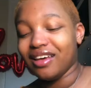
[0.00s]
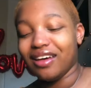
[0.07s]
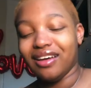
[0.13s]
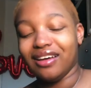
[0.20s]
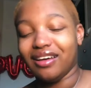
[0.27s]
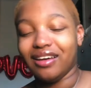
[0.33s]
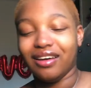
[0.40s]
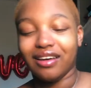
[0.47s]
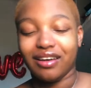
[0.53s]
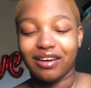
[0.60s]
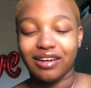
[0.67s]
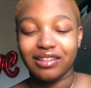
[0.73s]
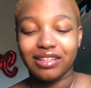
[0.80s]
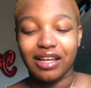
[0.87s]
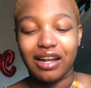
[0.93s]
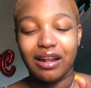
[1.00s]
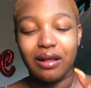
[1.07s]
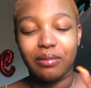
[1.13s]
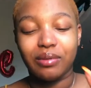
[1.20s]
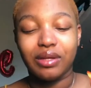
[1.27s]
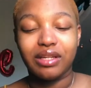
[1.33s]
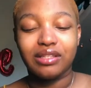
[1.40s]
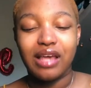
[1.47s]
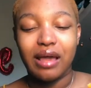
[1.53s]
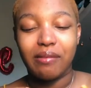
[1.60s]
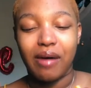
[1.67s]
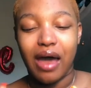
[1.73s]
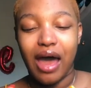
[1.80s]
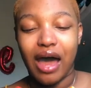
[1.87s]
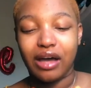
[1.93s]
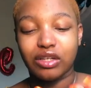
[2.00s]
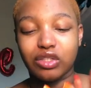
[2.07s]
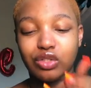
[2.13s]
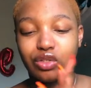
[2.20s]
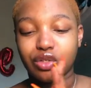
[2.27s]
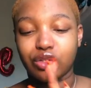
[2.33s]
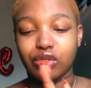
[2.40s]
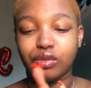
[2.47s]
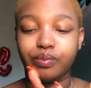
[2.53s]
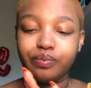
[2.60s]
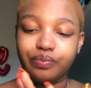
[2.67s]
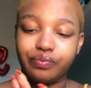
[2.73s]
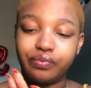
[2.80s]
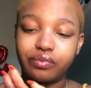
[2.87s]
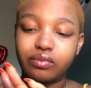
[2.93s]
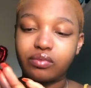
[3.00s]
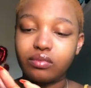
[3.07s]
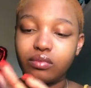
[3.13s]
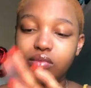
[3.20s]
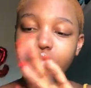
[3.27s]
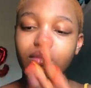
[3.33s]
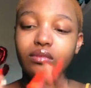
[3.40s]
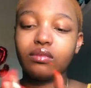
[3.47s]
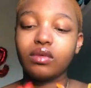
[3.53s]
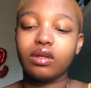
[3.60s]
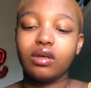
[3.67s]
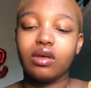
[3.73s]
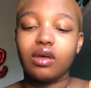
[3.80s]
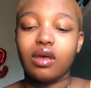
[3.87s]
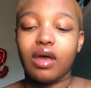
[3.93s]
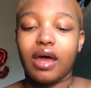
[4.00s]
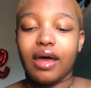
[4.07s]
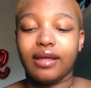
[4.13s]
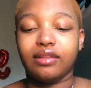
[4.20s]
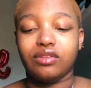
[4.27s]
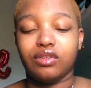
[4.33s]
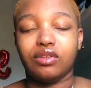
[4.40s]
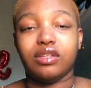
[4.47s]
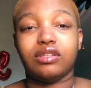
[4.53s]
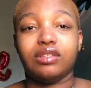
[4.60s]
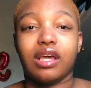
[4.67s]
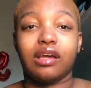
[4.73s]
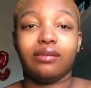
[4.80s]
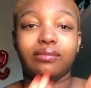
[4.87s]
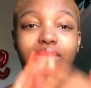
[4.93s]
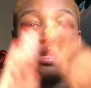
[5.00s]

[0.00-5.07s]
Oh gosh. And then I'm gonna take my astral and do the same